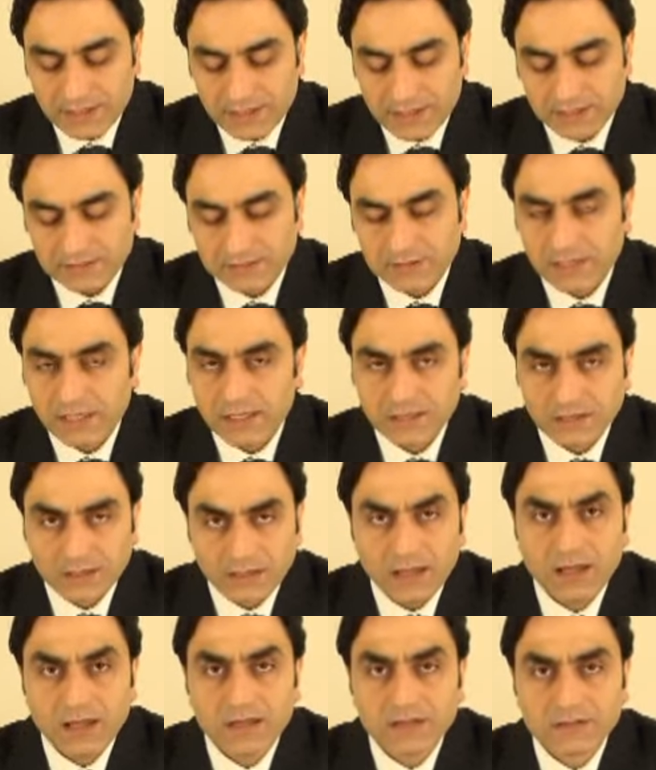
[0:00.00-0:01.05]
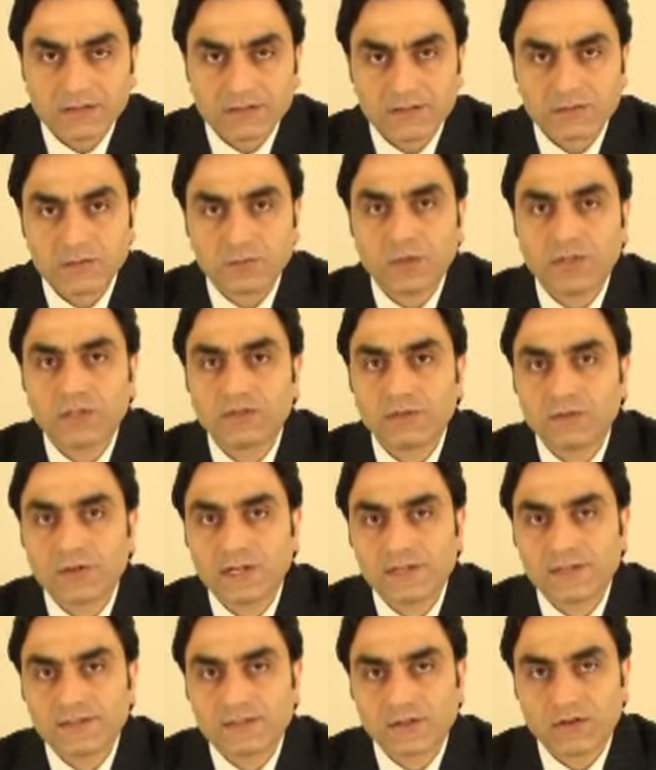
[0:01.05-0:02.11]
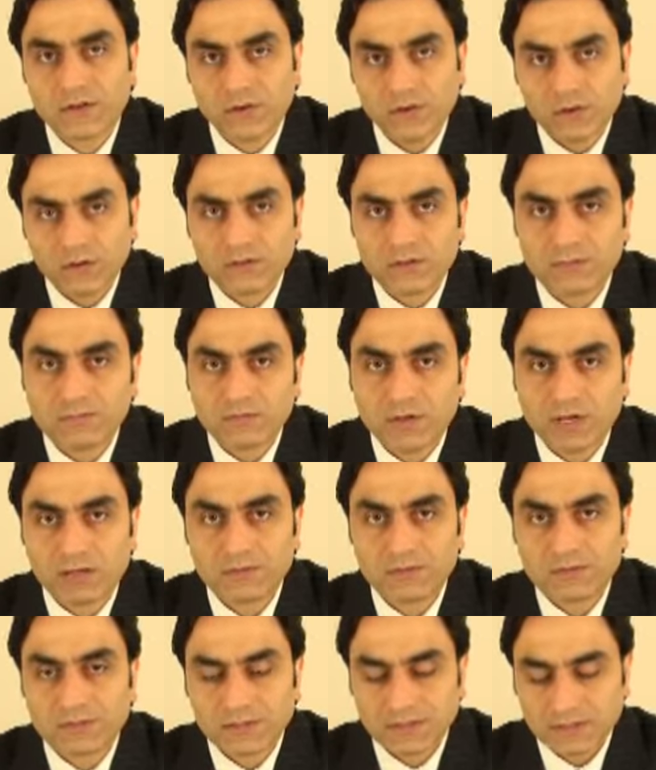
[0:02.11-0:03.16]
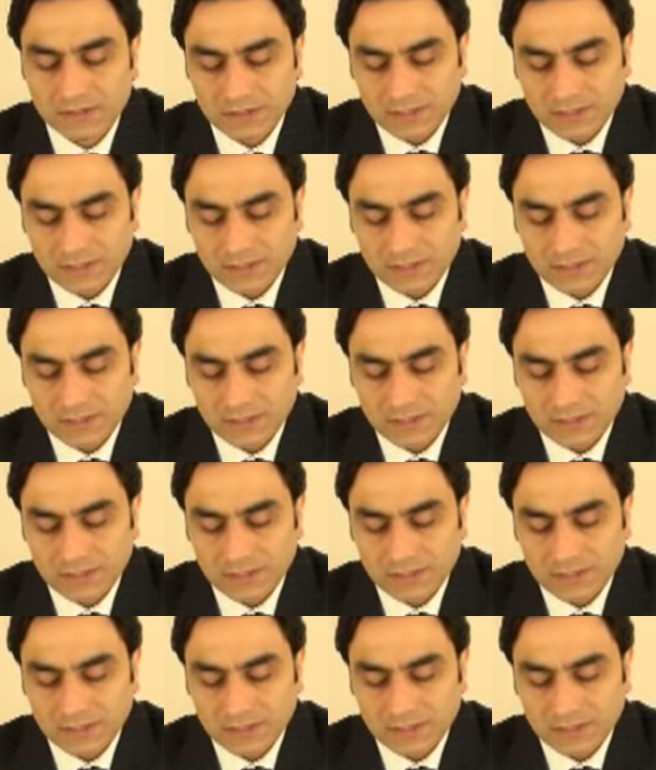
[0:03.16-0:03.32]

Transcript: and allah the one who has all the power